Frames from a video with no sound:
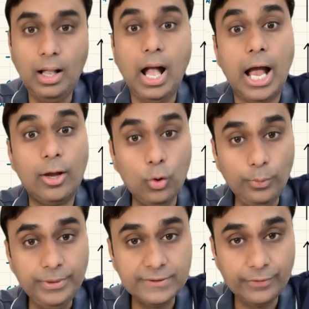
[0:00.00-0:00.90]
I
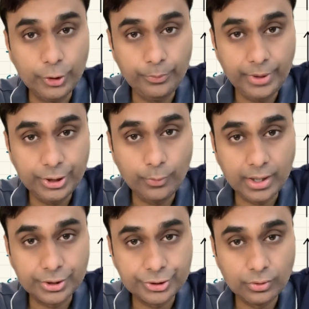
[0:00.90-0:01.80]
hope this video made you
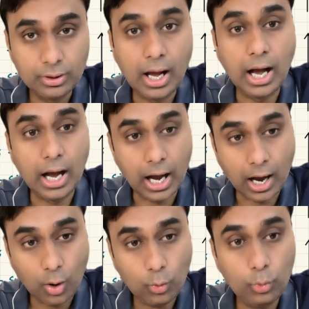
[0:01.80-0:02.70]
understood
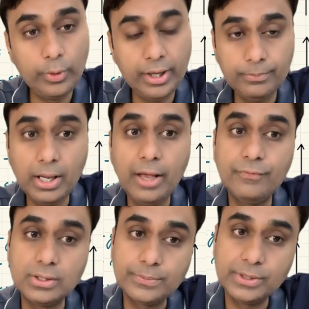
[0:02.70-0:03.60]
how we apply
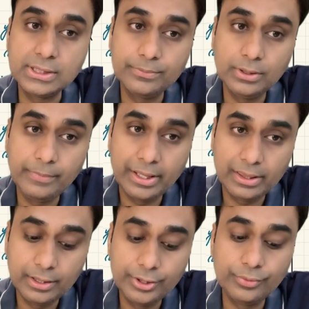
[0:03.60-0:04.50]
first principle
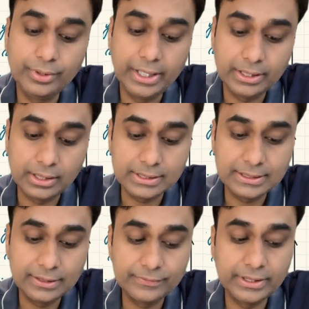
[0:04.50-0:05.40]
method to get
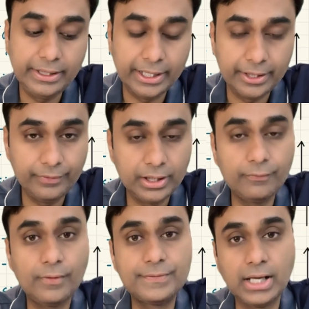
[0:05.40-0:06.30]
ourselves the derivative
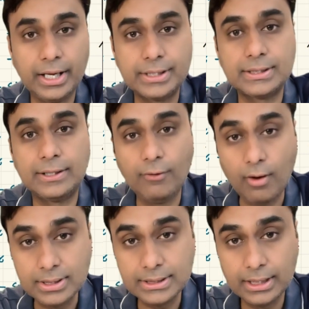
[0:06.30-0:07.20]
of sine x and
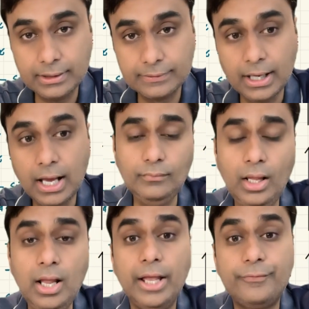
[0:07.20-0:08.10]
cos x.
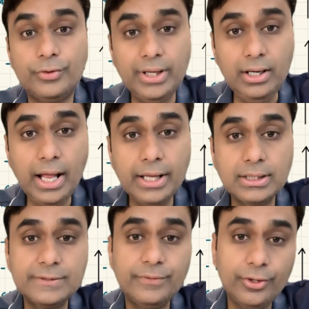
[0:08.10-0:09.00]
If you did like
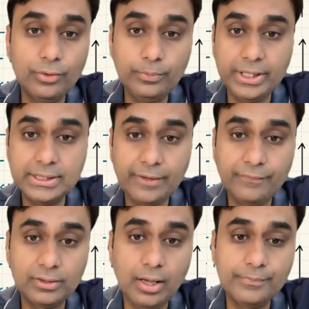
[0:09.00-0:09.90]
this video, please give
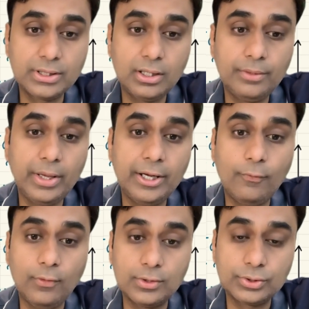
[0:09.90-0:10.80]
a thumbs up and
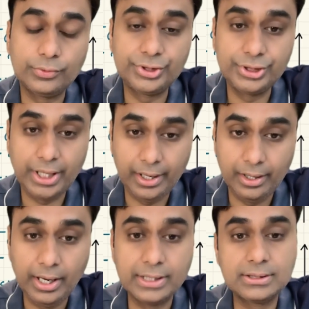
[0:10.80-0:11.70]
also
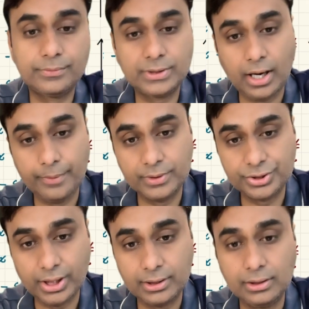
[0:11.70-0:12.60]
share and subscribe to the
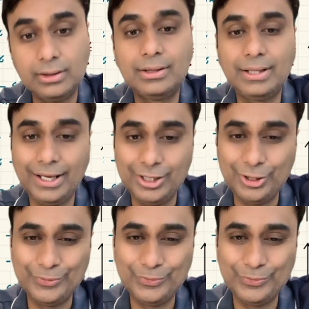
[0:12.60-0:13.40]
channel. Thank